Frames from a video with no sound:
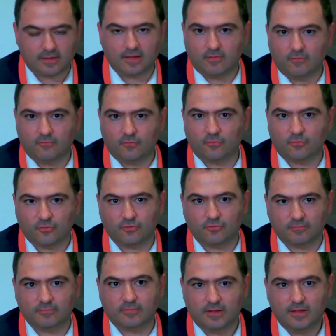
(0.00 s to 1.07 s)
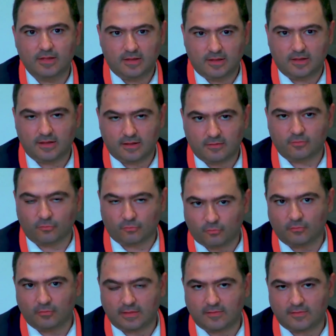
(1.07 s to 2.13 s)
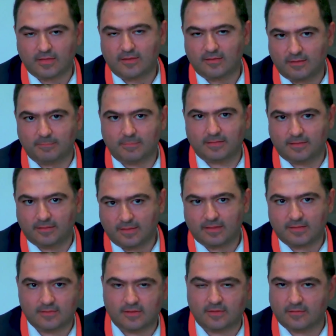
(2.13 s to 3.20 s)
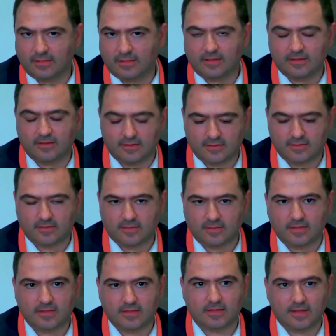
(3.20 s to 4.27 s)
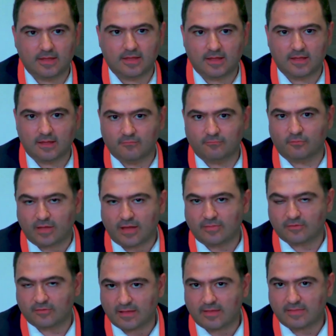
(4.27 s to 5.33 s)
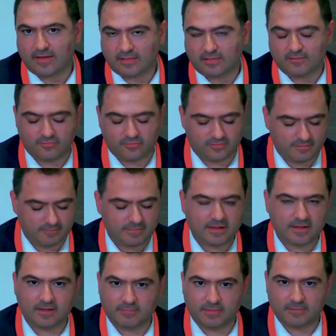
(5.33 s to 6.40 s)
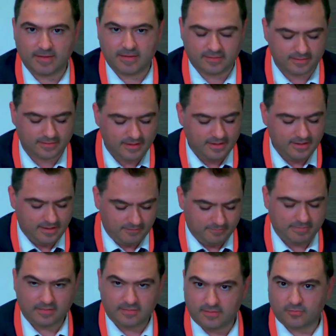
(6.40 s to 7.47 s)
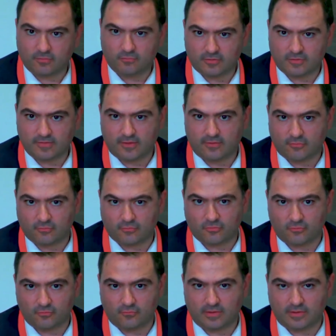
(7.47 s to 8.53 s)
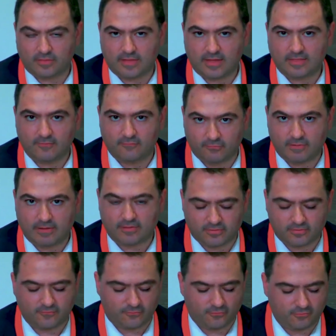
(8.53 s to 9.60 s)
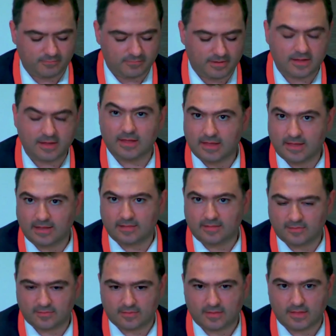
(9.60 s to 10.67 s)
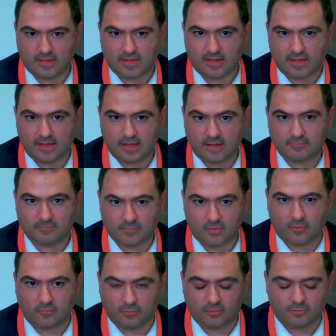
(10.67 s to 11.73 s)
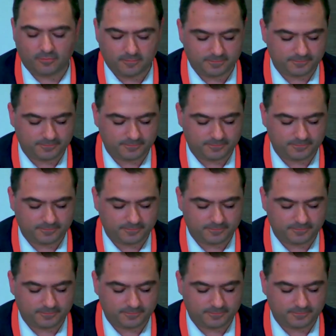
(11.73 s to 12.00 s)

Of course, not only this area, but generally for other directives being implemented by these jurisdictions with an influence from English common law.